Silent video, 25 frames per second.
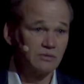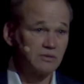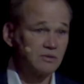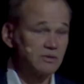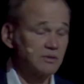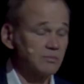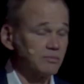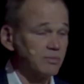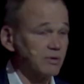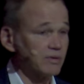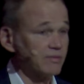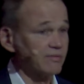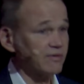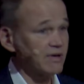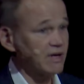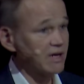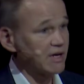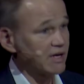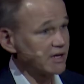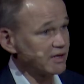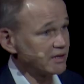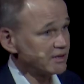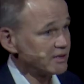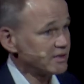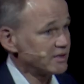to
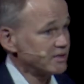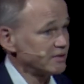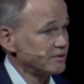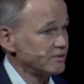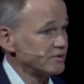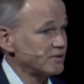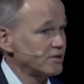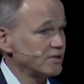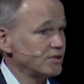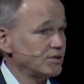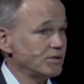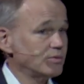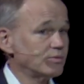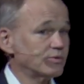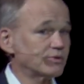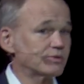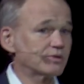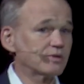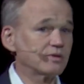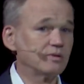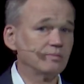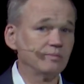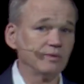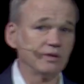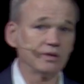provide continuous
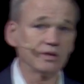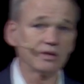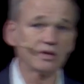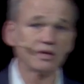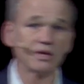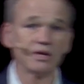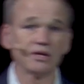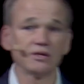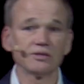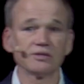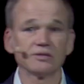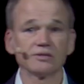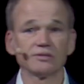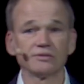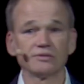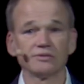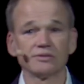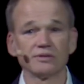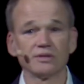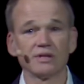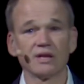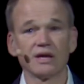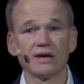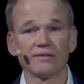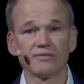communications and
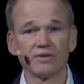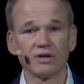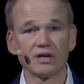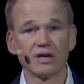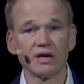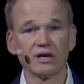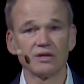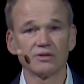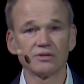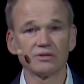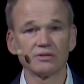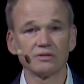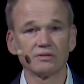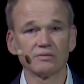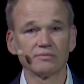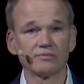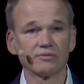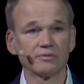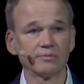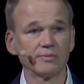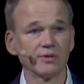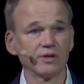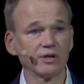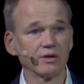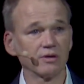navigation from
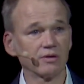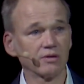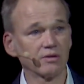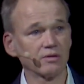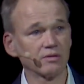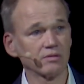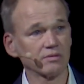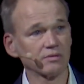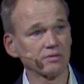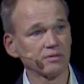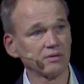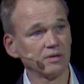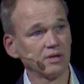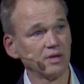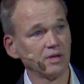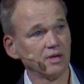the Earth